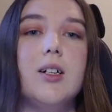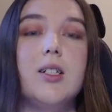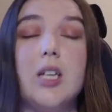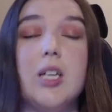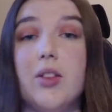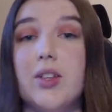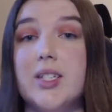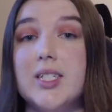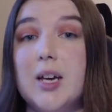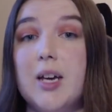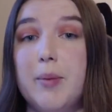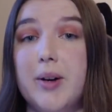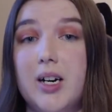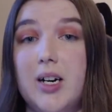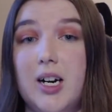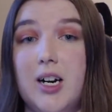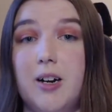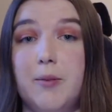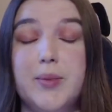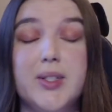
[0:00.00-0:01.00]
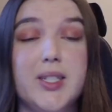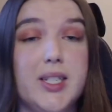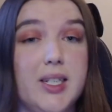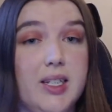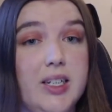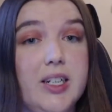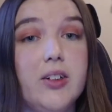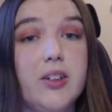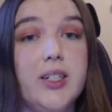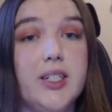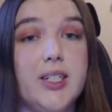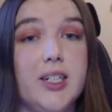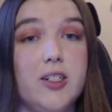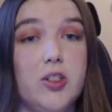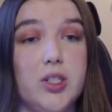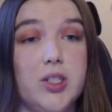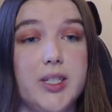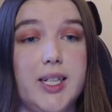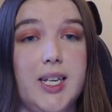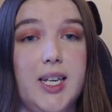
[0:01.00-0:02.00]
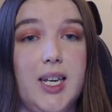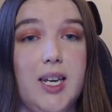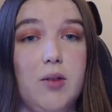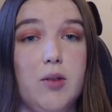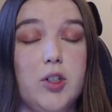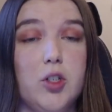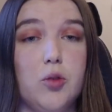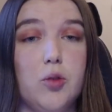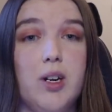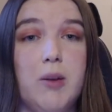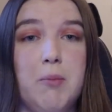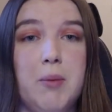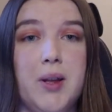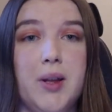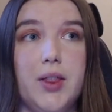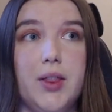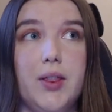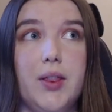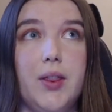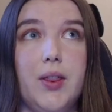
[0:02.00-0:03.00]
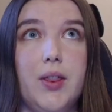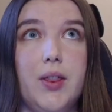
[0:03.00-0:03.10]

So this leper comes, nearly touches the king, which would have been